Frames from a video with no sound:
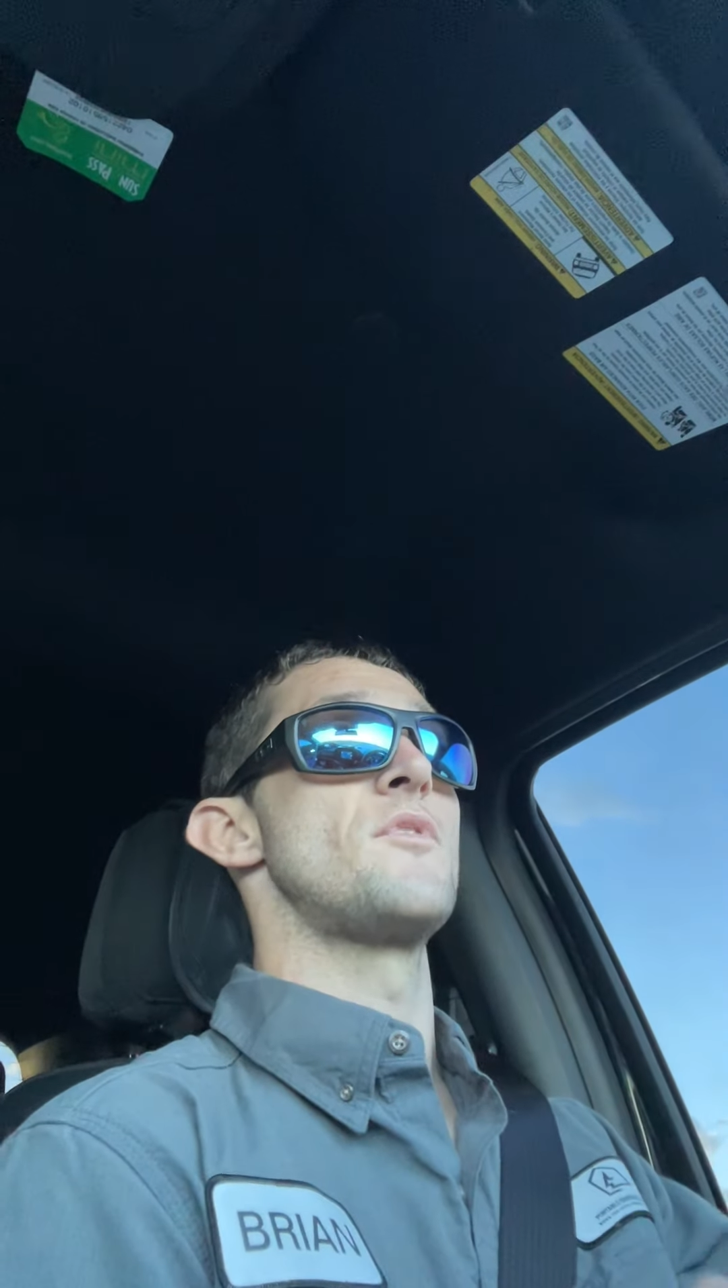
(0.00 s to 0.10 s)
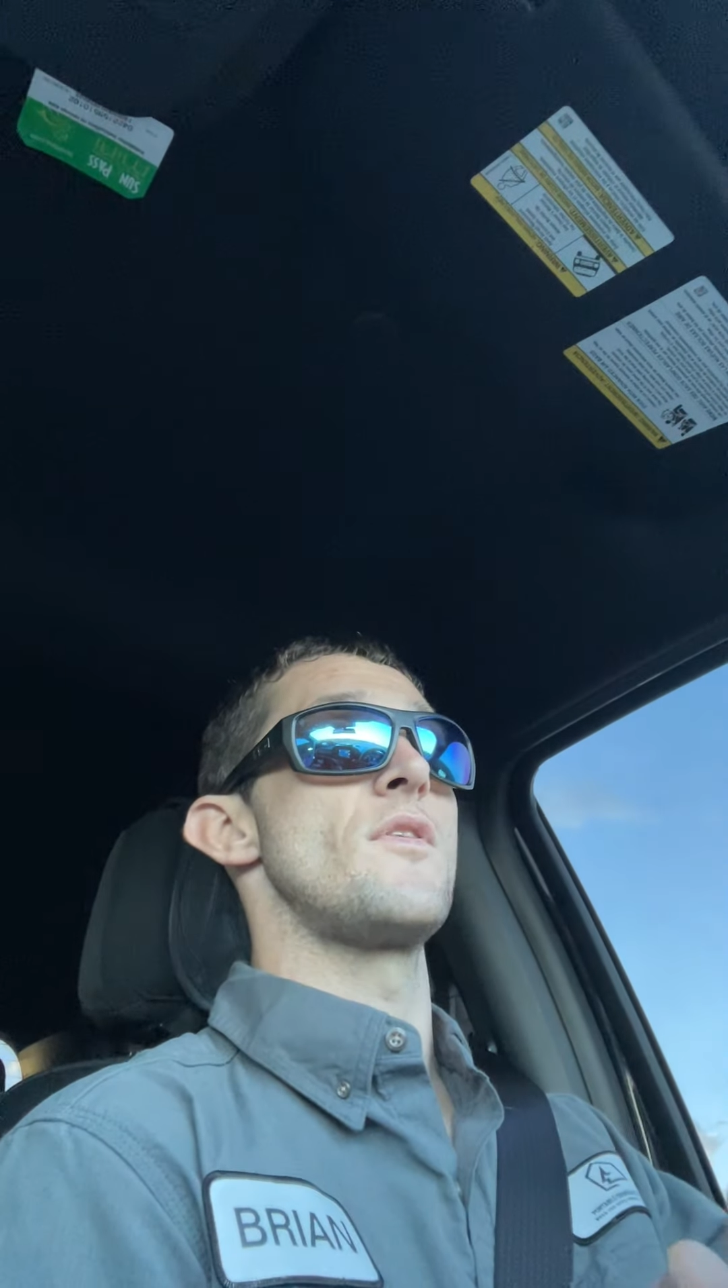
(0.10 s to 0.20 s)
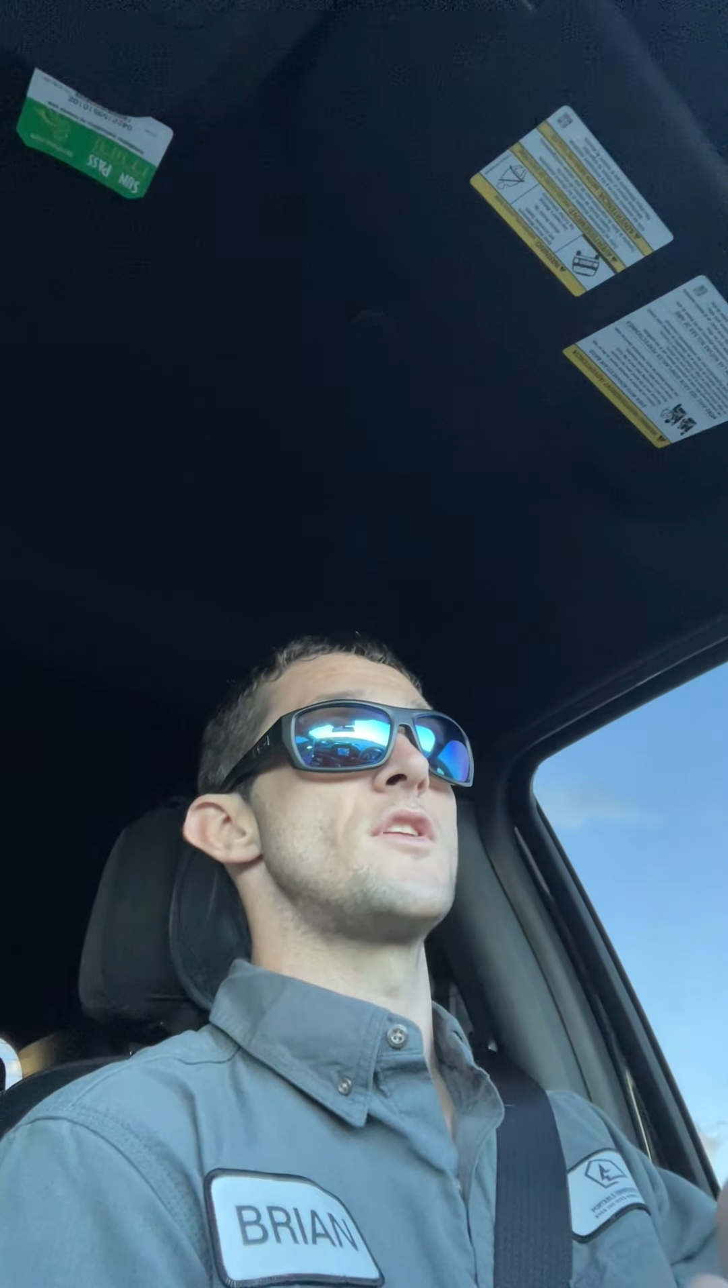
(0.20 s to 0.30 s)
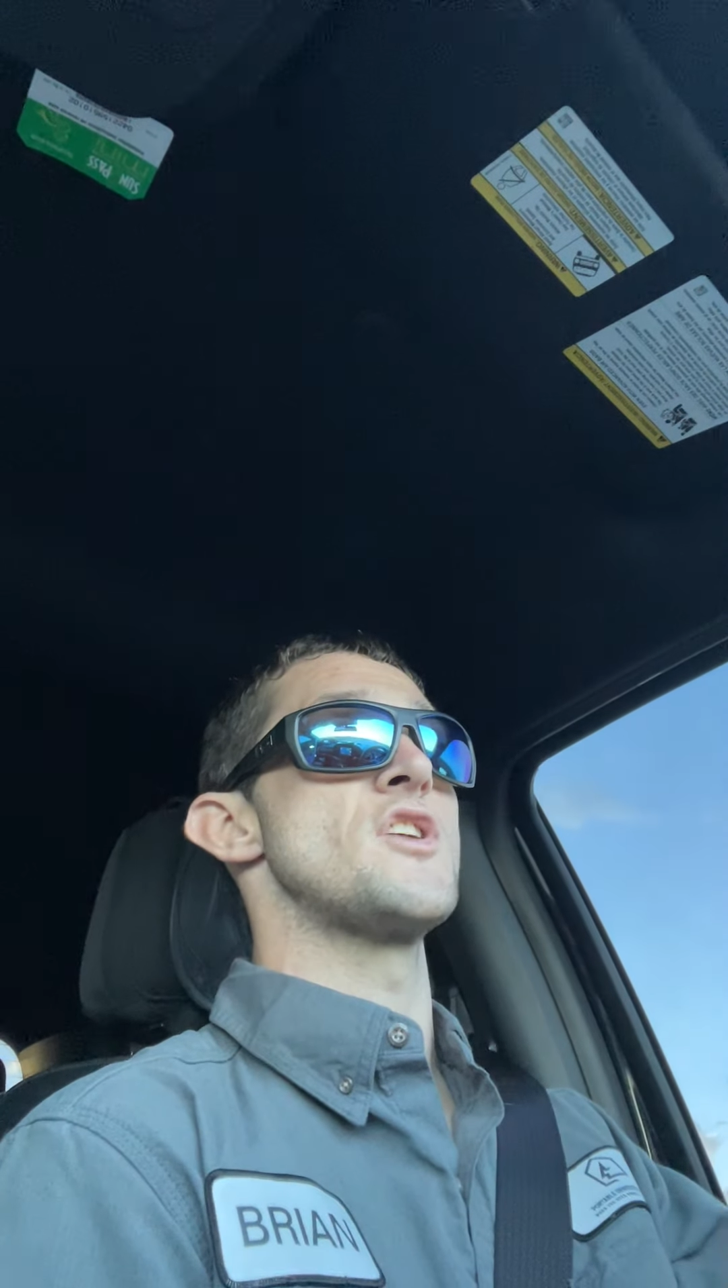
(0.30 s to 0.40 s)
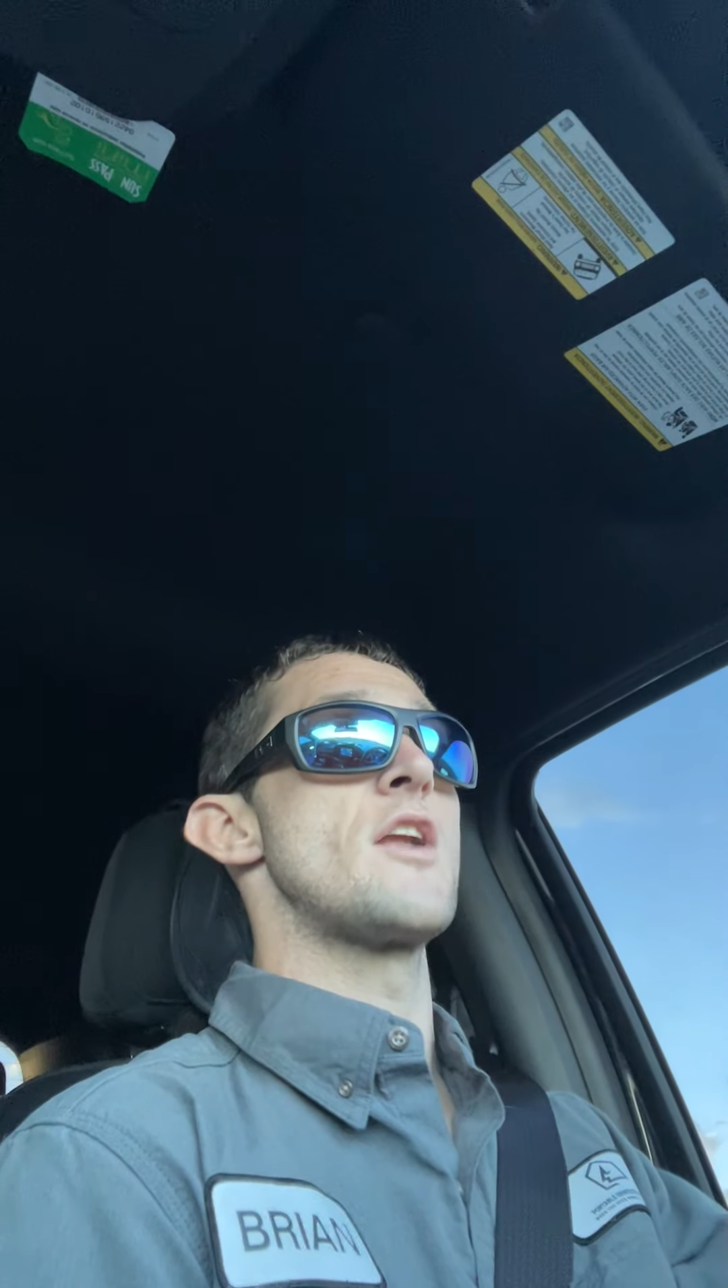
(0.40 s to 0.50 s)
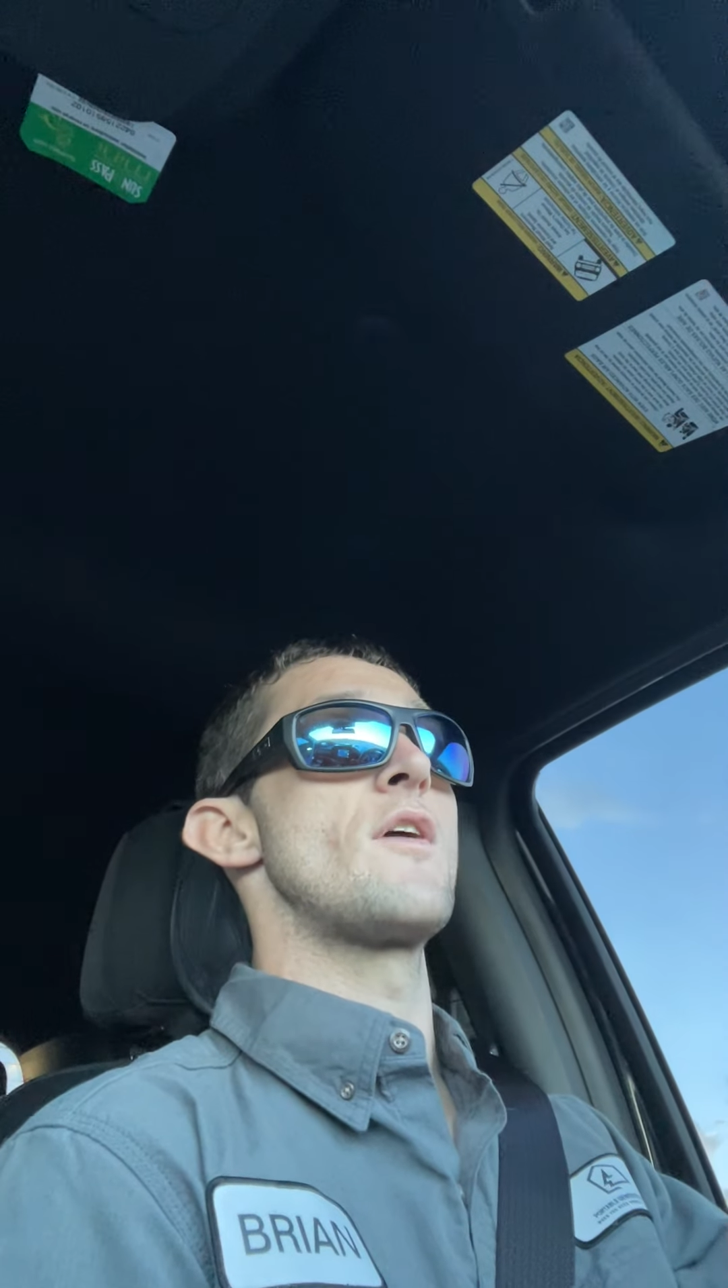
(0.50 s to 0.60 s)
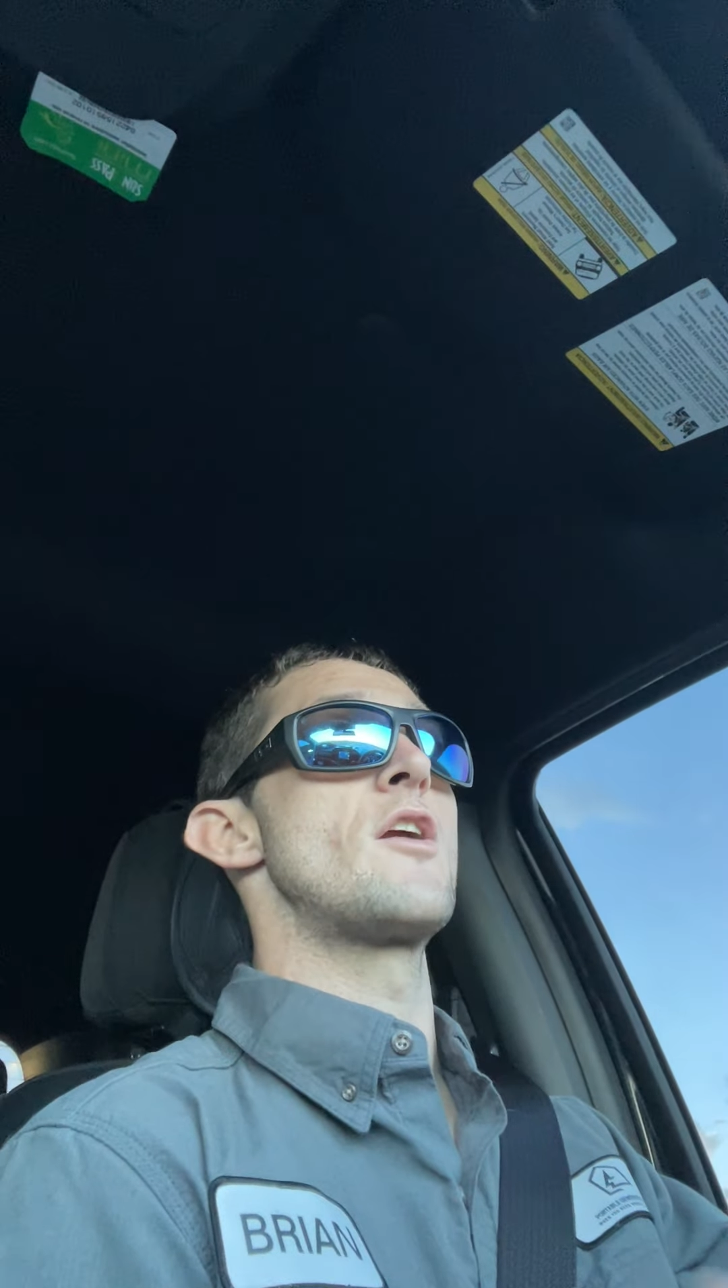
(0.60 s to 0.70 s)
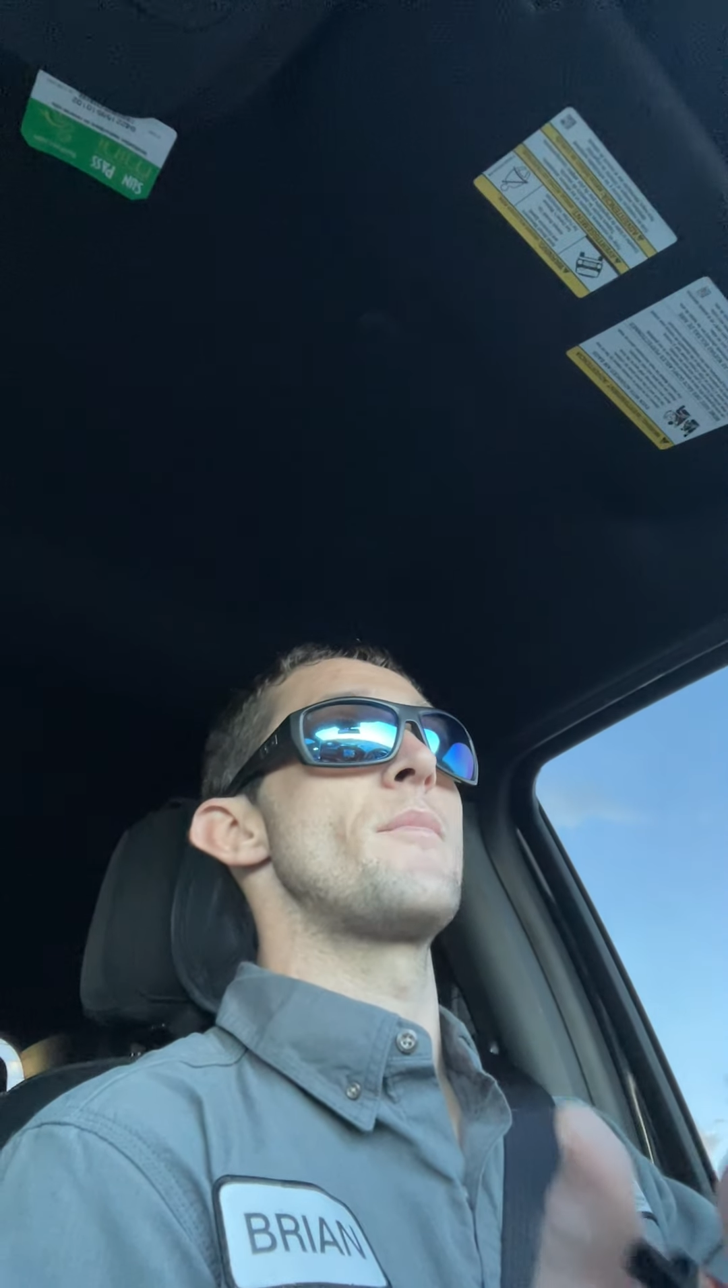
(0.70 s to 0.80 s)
to the generator